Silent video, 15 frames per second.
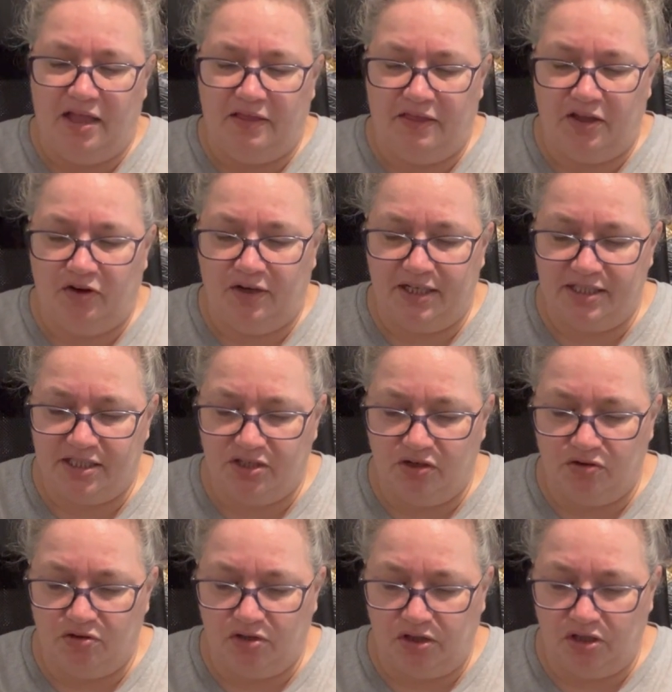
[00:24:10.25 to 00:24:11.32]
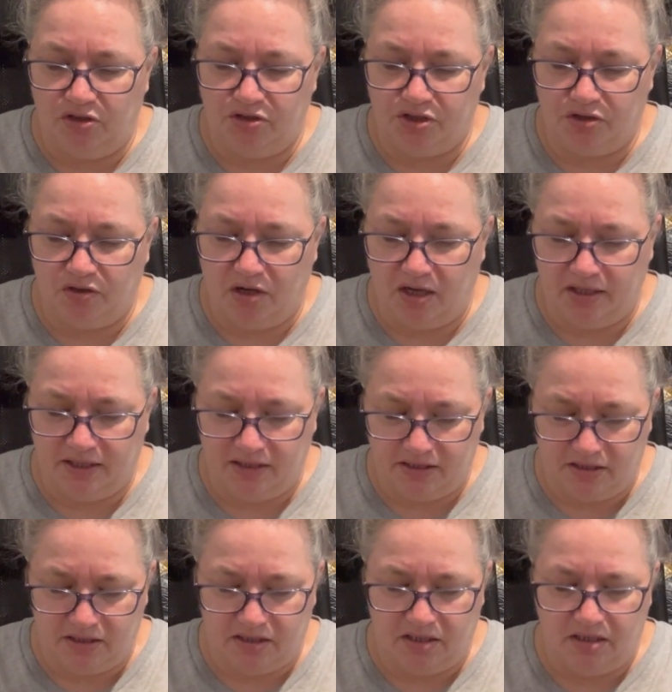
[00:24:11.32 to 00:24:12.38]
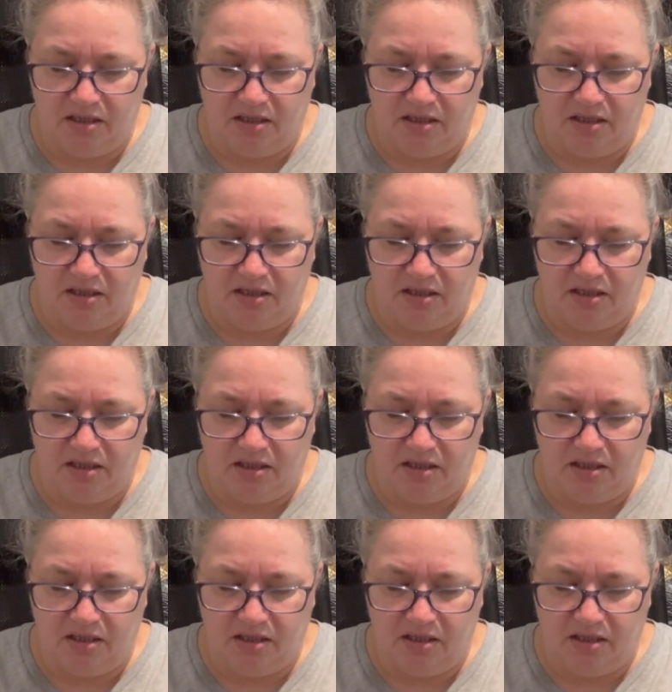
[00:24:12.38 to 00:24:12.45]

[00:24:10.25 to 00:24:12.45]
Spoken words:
There is no closure on it,